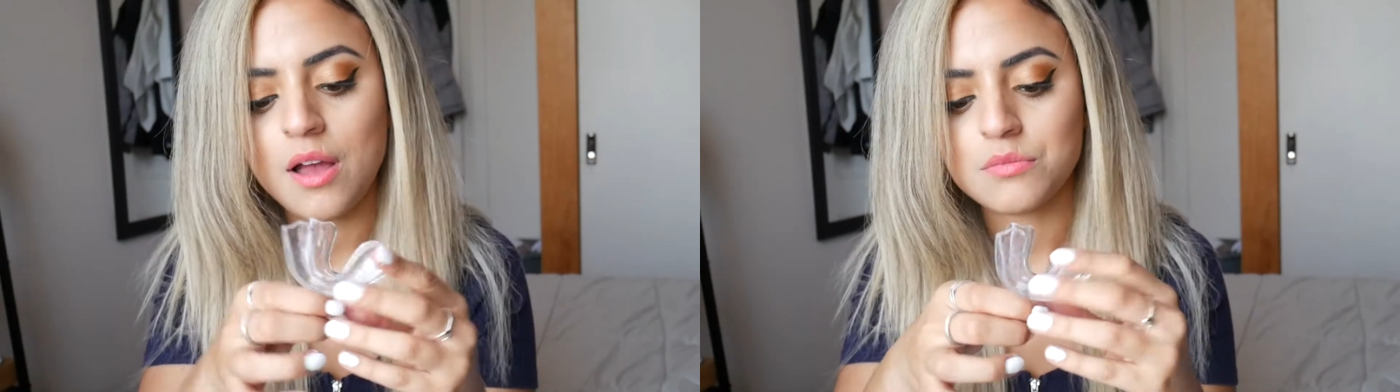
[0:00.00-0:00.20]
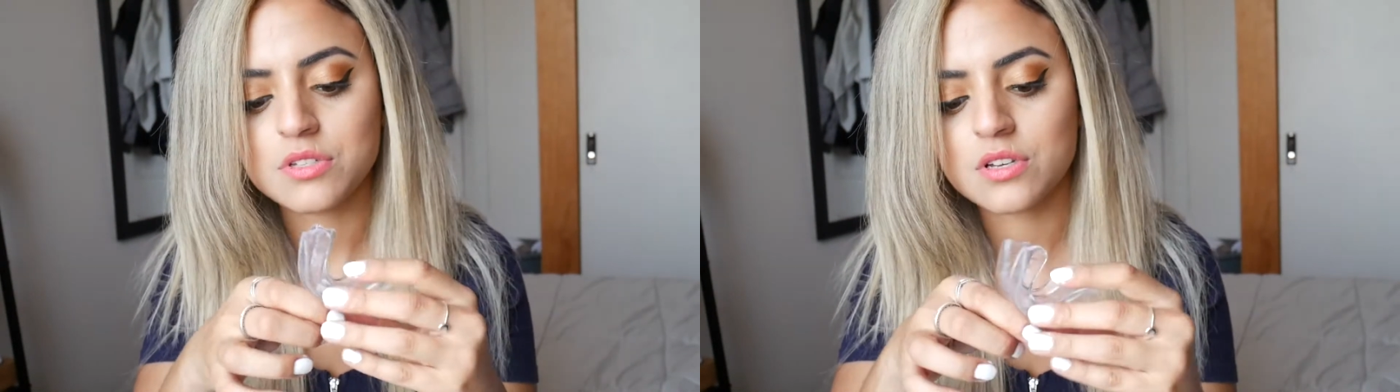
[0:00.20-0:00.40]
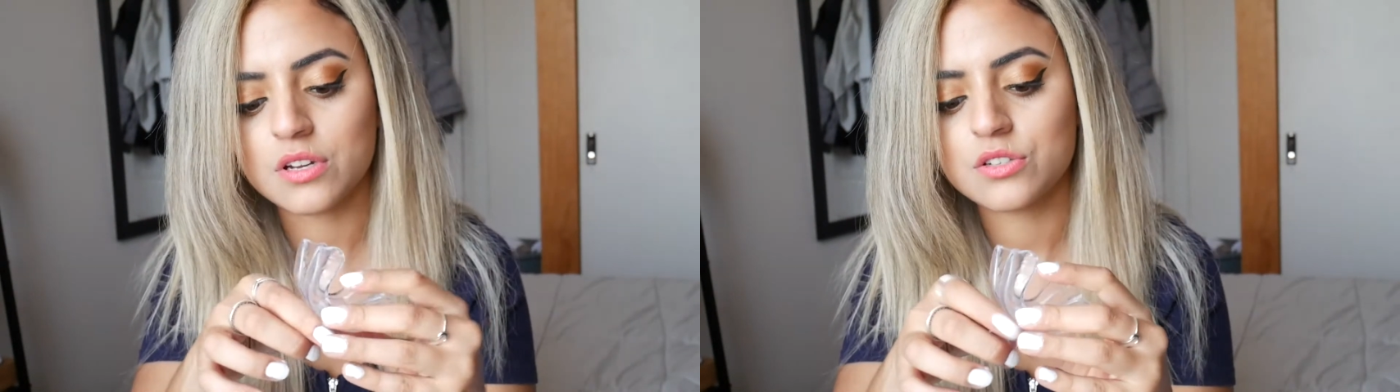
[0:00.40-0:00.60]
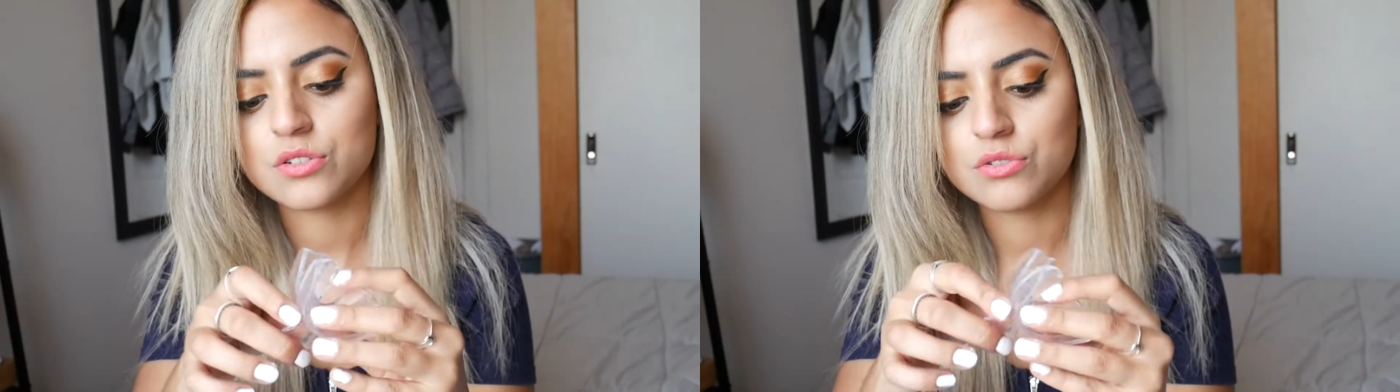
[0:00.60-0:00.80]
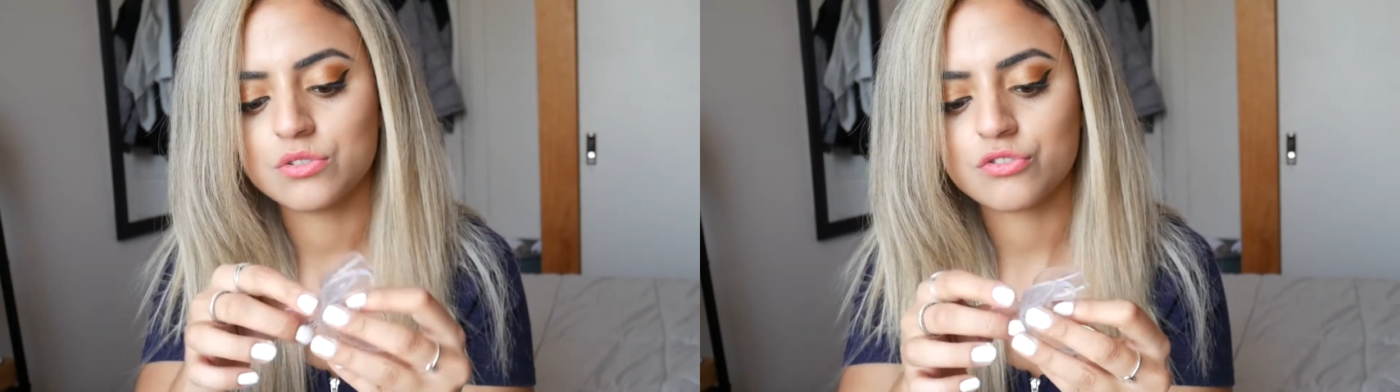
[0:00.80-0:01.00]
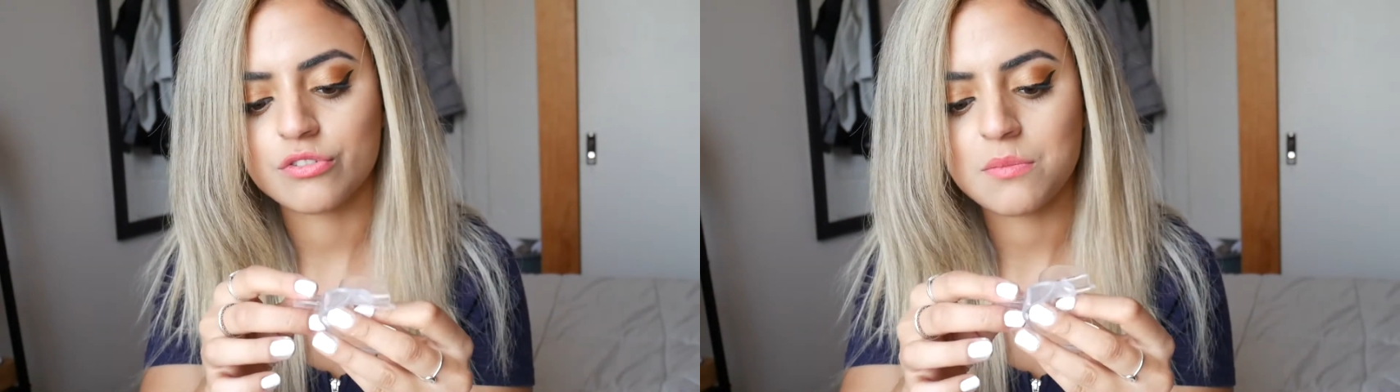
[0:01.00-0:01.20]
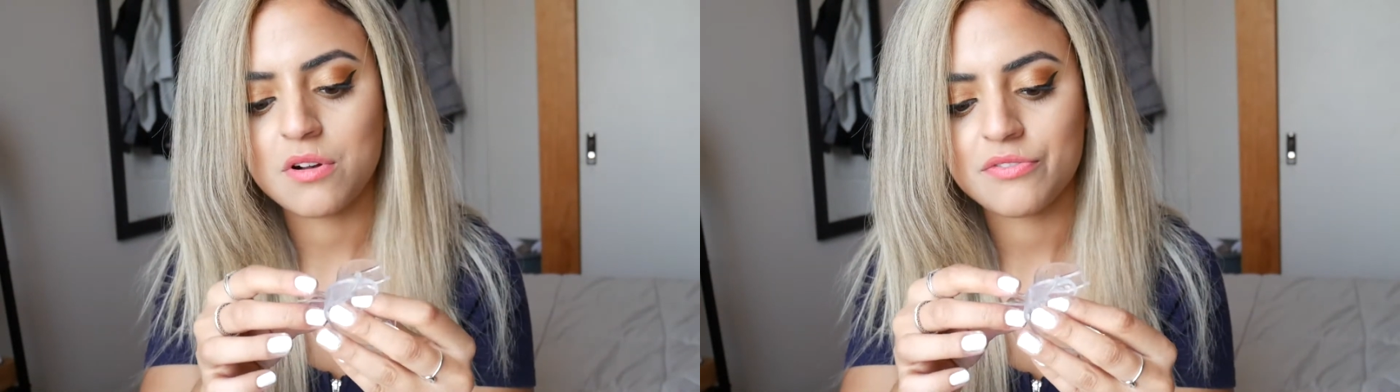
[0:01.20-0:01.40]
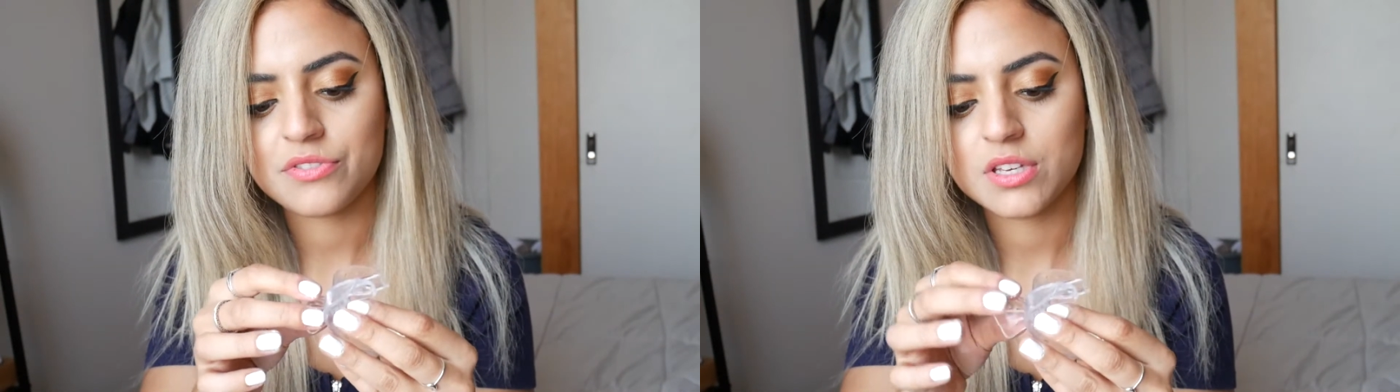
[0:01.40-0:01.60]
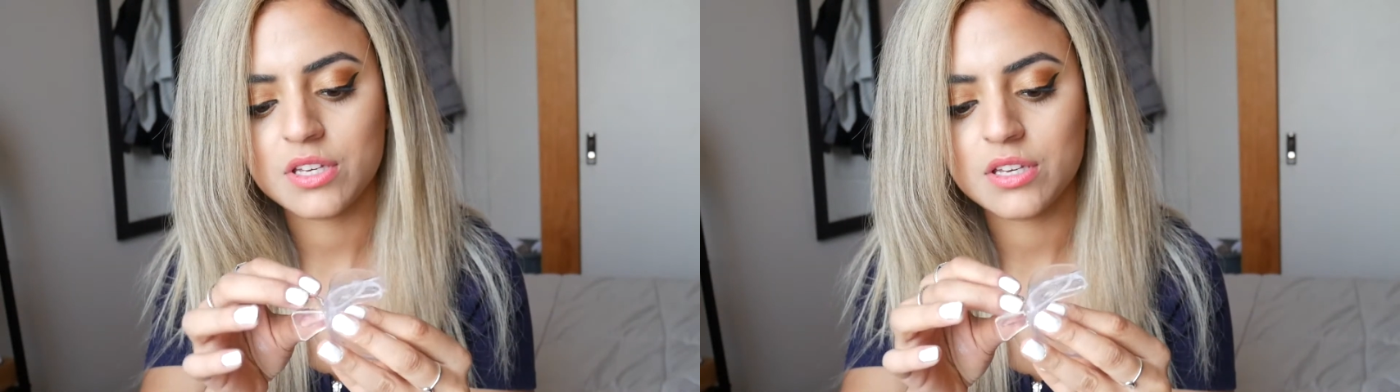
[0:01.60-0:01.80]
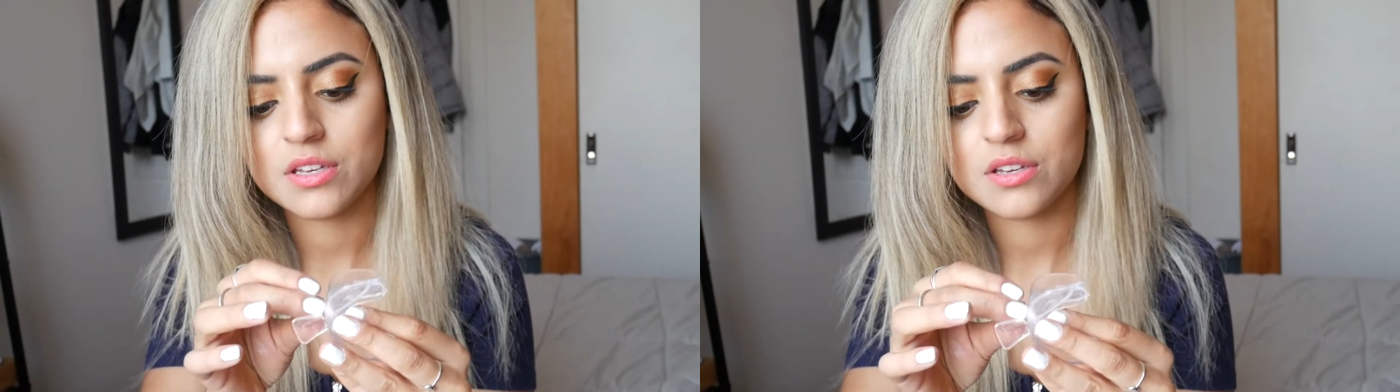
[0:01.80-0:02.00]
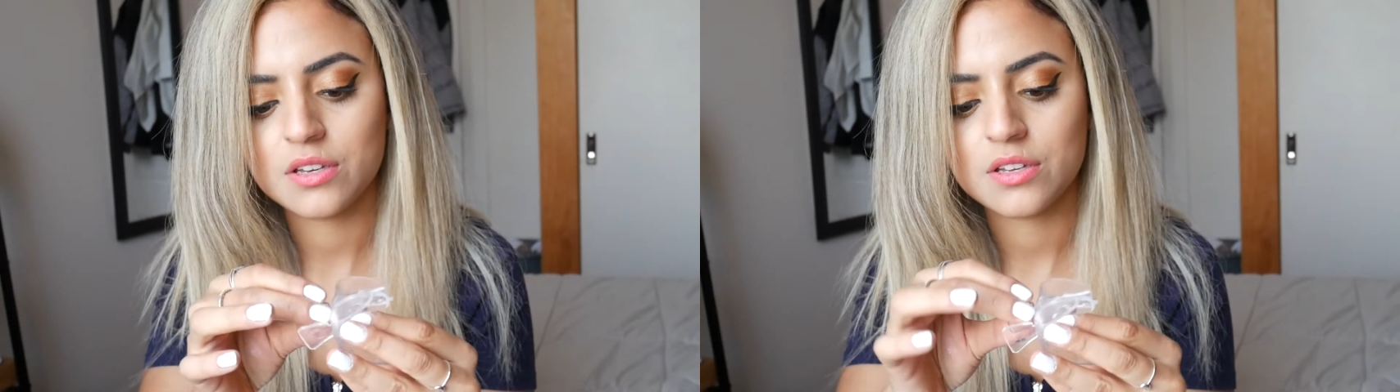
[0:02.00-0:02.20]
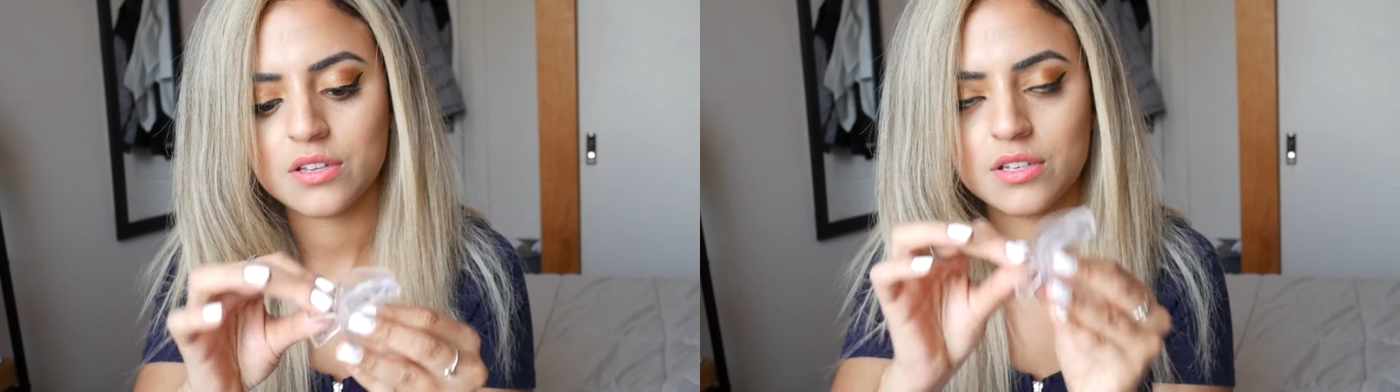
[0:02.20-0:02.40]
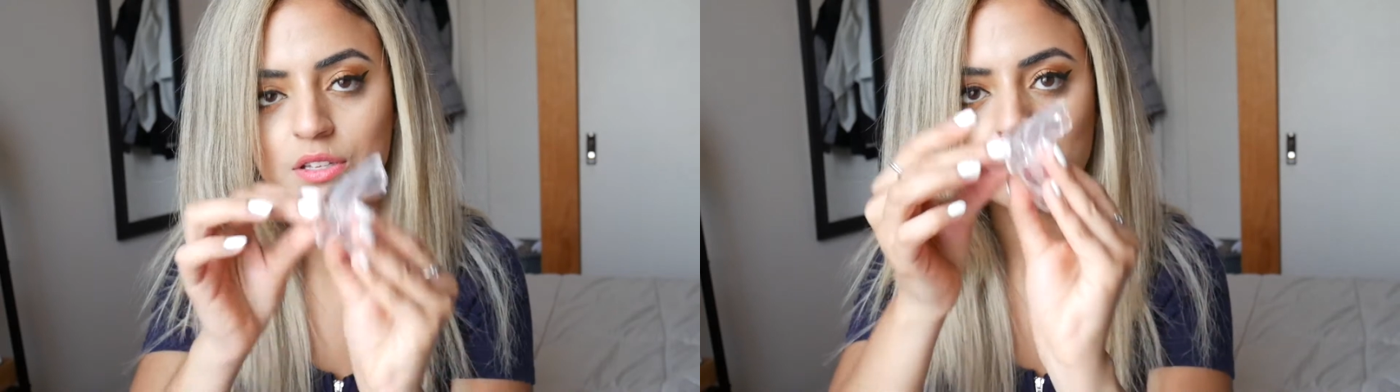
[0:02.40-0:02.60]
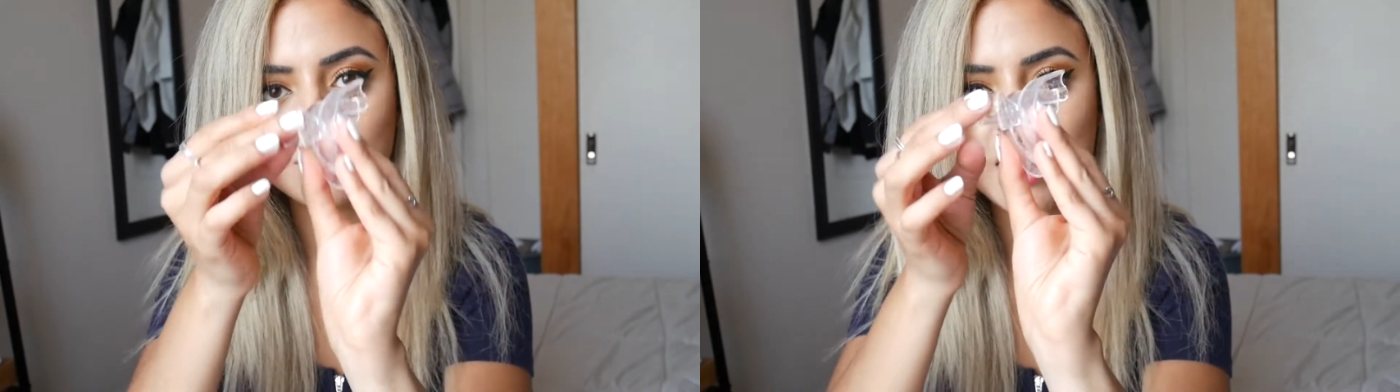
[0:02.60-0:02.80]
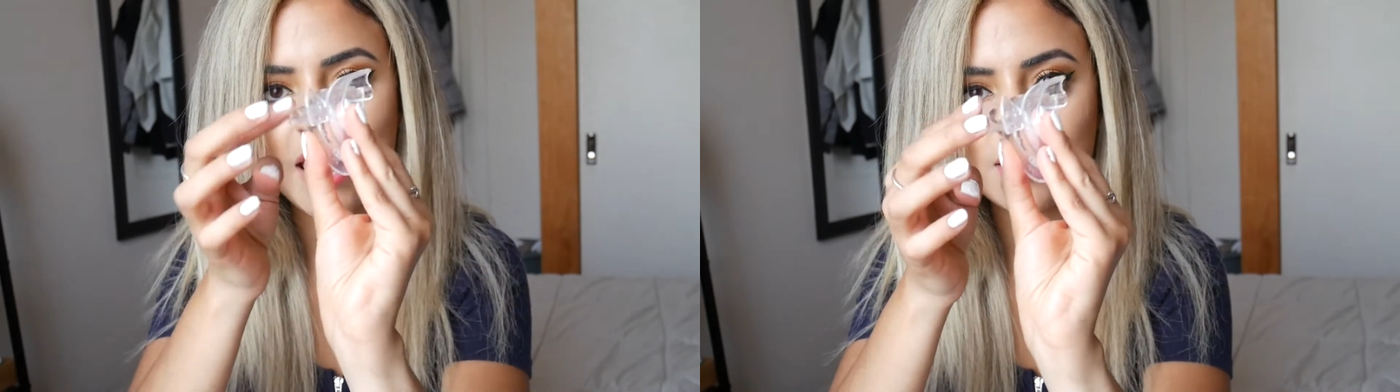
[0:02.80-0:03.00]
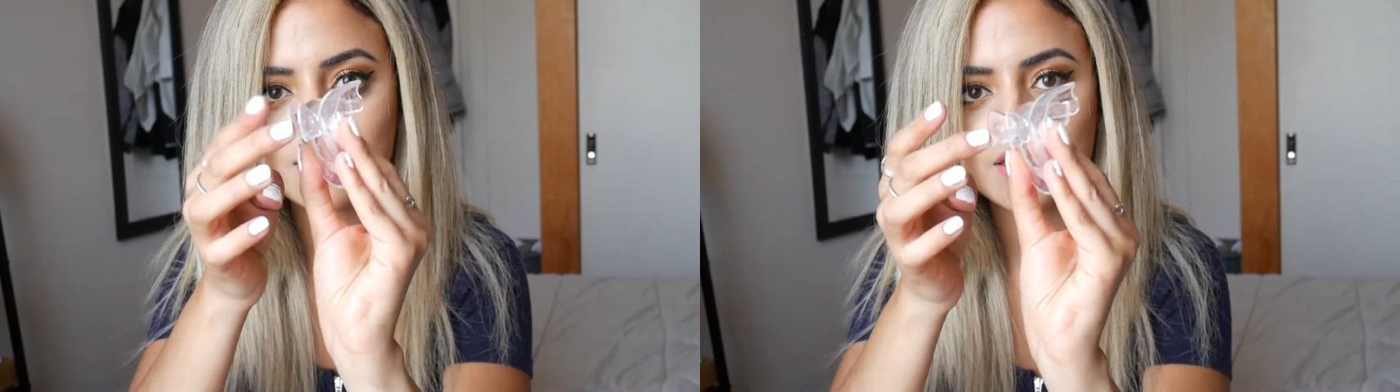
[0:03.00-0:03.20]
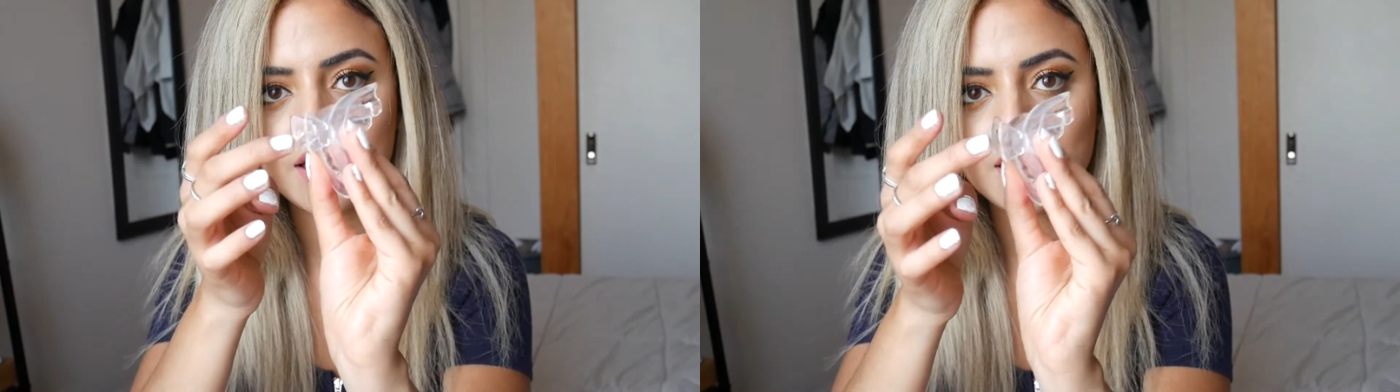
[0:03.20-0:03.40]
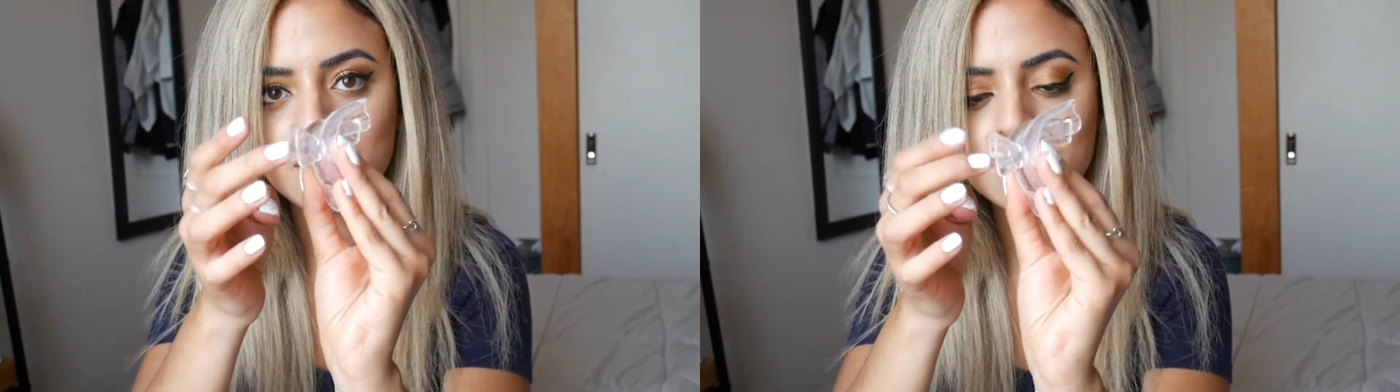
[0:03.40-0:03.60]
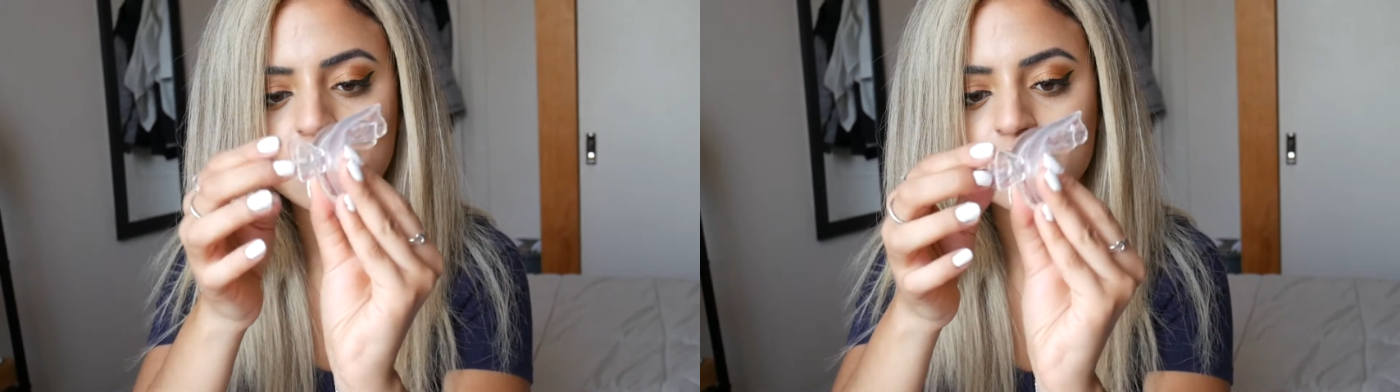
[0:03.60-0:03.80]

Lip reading: I'm just going to trim off the little tags at the end.